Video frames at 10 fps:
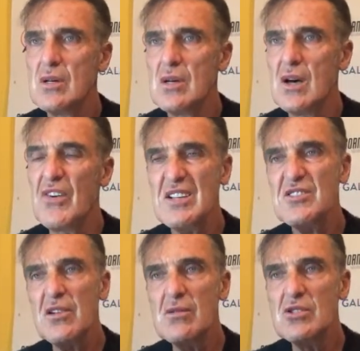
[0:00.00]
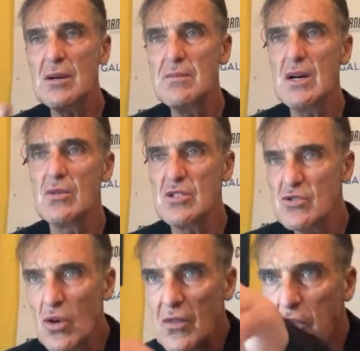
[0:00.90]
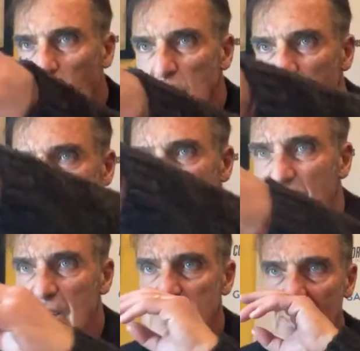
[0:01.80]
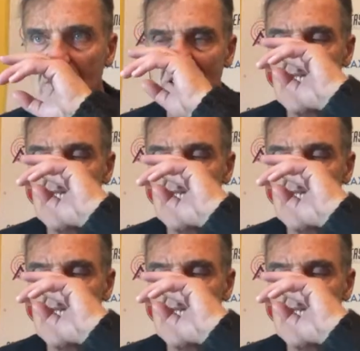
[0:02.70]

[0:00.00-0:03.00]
If that's the real Jim Mills, there's no photo, so I can't really tell.